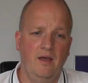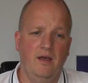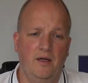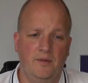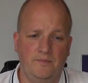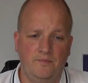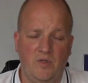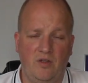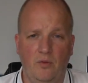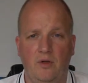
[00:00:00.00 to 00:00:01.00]

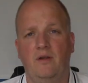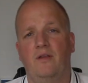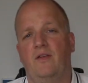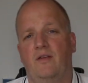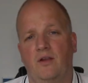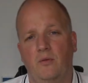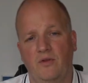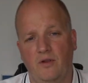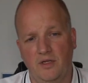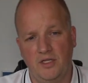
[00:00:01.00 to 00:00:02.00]
The 200 to 600 was
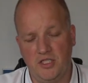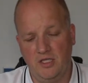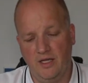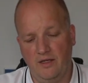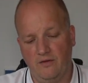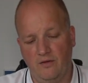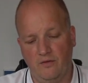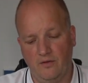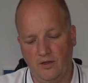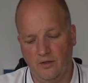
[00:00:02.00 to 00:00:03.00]
only a G lens,
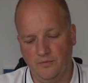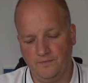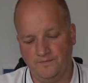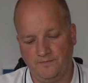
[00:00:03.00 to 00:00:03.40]
so